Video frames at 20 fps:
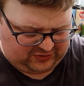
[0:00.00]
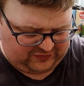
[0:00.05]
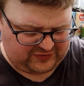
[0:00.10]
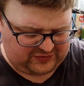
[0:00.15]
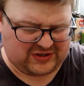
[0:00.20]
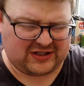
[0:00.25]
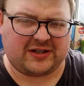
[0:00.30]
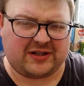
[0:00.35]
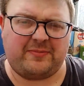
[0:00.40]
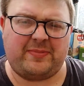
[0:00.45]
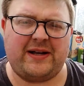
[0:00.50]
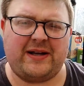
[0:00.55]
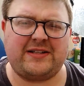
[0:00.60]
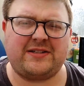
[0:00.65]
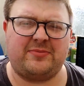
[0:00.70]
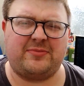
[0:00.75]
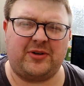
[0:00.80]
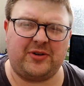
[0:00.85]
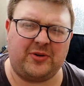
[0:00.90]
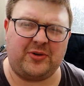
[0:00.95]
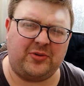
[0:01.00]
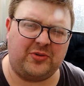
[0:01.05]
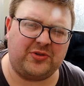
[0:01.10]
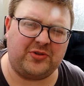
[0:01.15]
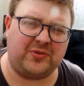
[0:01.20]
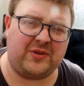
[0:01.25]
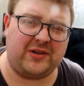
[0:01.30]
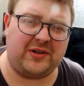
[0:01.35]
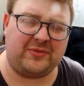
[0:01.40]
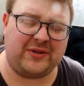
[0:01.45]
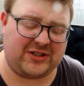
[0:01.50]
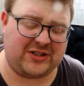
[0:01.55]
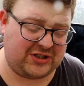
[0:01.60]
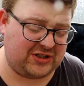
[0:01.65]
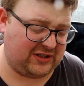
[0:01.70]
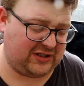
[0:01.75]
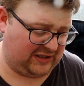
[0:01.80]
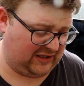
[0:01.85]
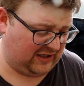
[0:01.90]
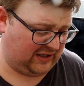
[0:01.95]
Obviously, compared to my Corda one,
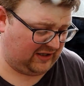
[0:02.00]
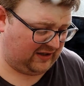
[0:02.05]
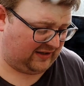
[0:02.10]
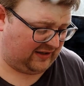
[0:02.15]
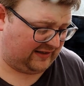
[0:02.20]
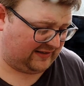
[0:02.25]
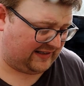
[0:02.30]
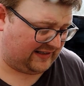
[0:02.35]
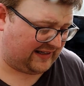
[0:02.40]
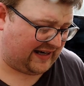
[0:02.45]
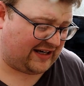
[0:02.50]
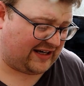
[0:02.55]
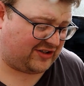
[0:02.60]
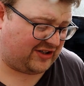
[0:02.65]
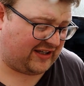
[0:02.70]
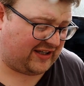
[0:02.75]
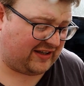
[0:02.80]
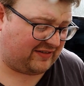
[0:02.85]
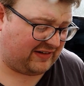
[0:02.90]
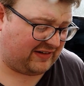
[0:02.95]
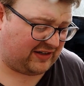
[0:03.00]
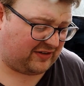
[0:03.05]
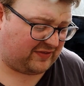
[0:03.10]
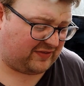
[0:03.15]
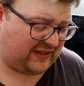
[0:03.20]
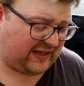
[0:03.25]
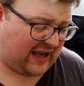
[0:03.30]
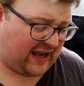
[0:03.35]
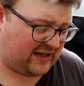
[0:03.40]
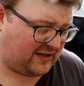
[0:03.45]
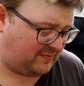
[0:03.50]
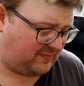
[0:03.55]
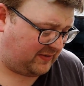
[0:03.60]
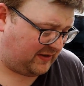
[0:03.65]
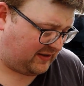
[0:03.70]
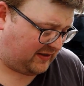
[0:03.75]
which I did actually get rid of in the end